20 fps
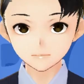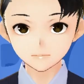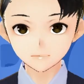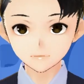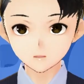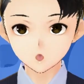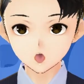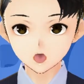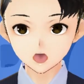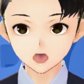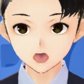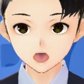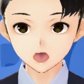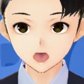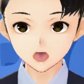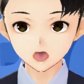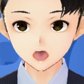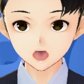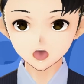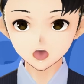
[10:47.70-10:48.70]

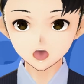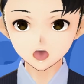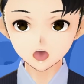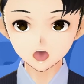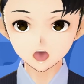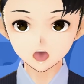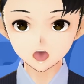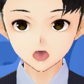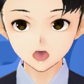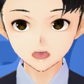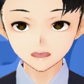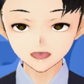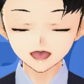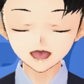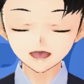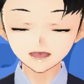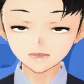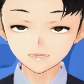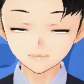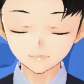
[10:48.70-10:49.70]
All
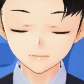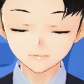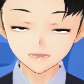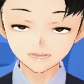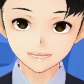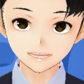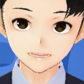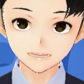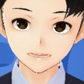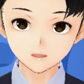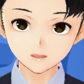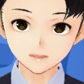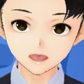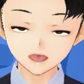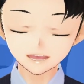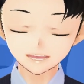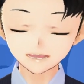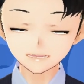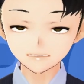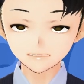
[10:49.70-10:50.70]
right, and
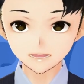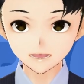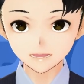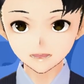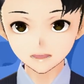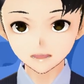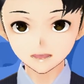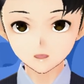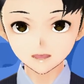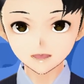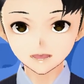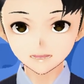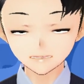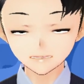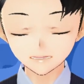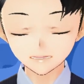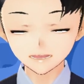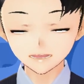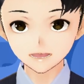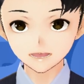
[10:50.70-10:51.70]
that's it for this
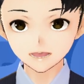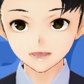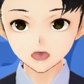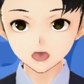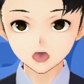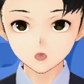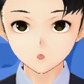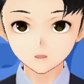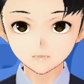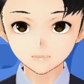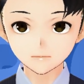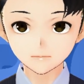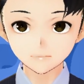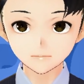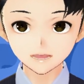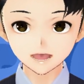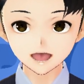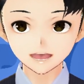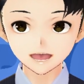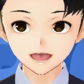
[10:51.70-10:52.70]
video.
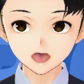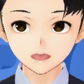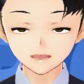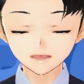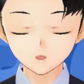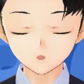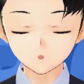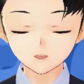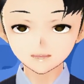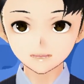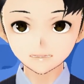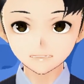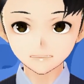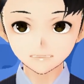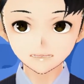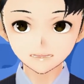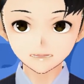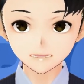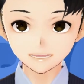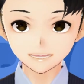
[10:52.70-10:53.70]
I hope you learned
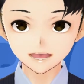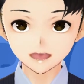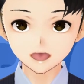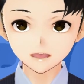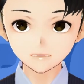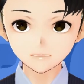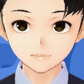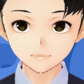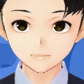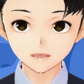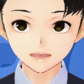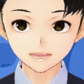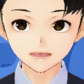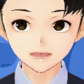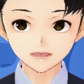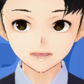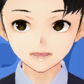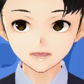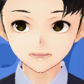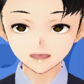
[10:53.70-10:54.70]
something, that you
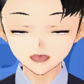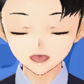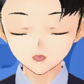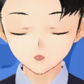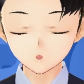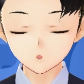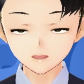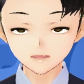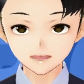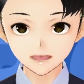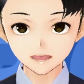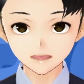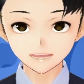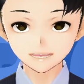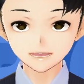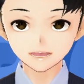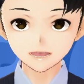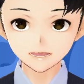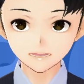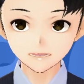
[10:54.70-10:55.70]
can move in a
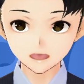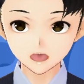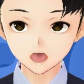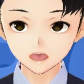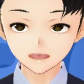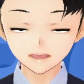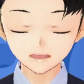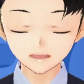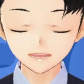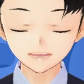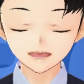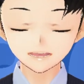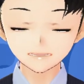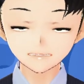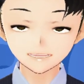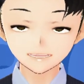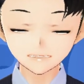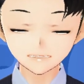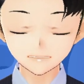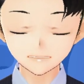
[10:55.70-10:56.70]
grid in 4
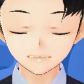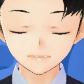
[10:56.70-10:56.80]
directions.